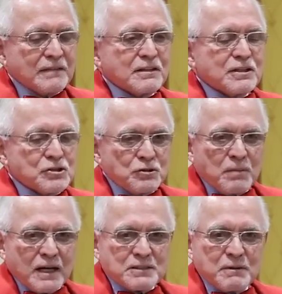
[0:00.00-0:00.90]
He lived in a
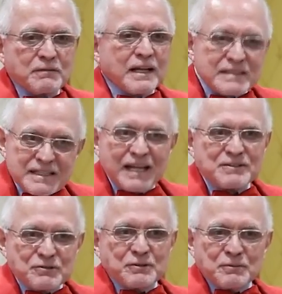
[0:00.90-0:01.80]
shoebox, but that's
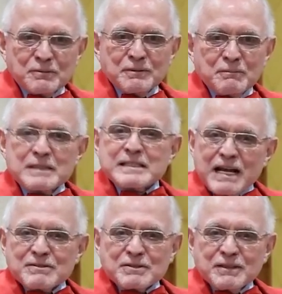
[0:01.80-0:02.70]
not a shoe. But it
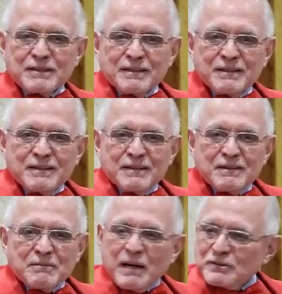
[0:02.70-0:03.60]
sounds good.
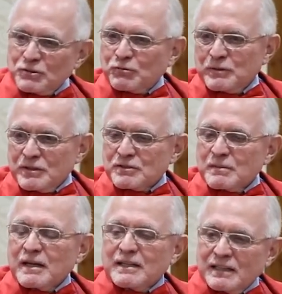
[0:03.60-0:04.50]
About two, three years
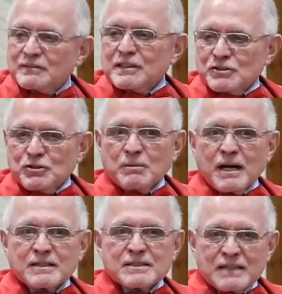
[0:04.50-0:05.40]
from now, he lived in a
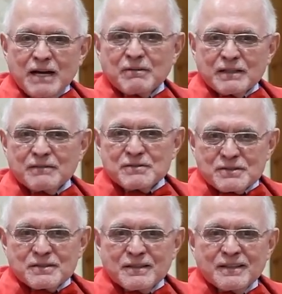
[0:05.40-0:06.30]
shoebox, and now he
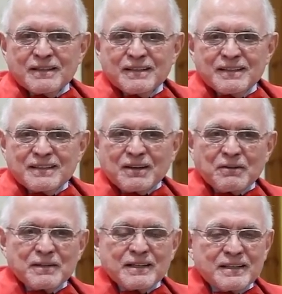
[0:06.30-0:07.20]
lives, you
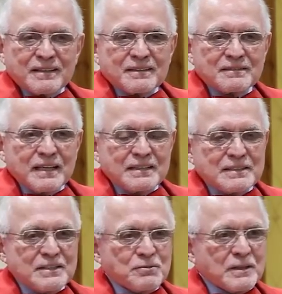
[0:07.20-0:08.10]
know, in a
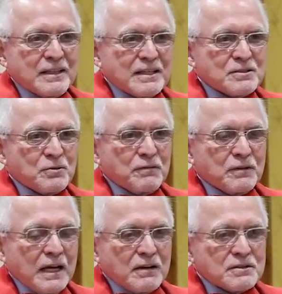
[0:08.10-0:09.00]
18, 20,000 square
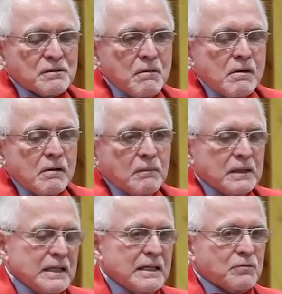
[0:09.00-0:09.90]
foot house.
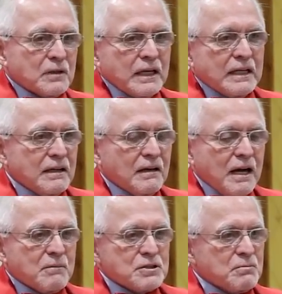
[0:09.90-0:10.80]
But he didn't relate
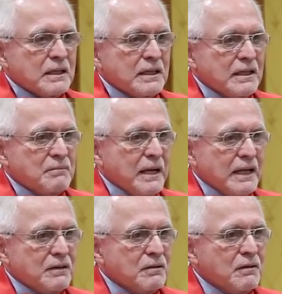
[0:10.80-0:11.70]
how much money he
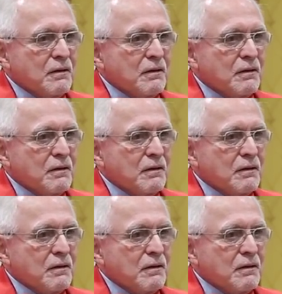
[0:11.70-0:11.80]
made.